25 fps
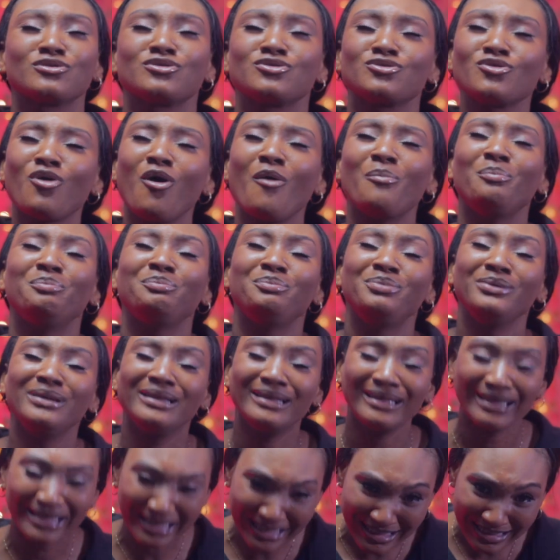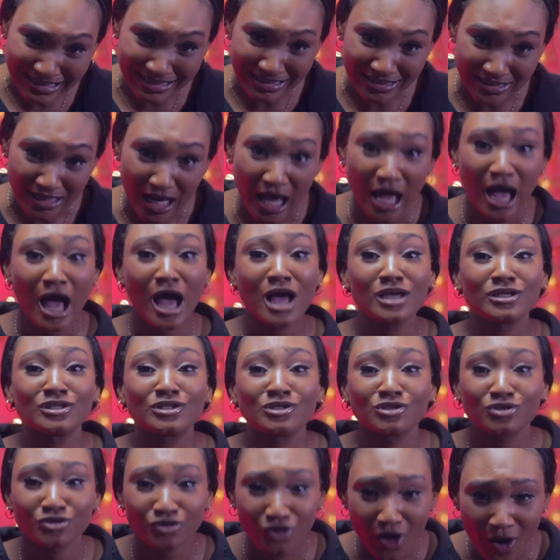So please
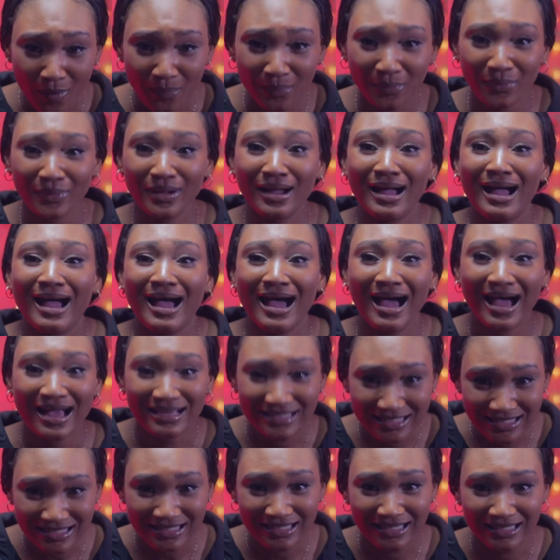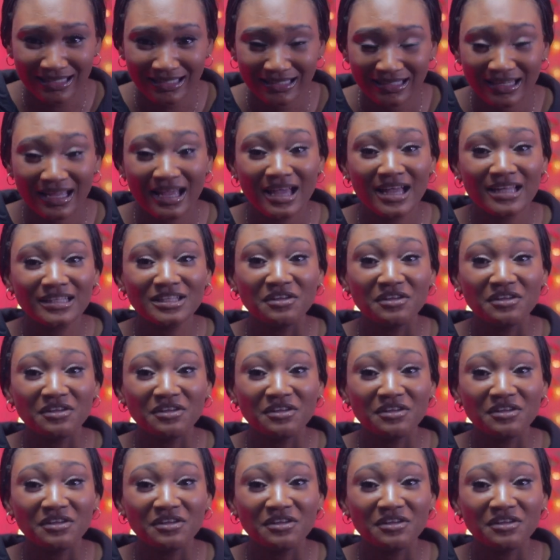stop asking.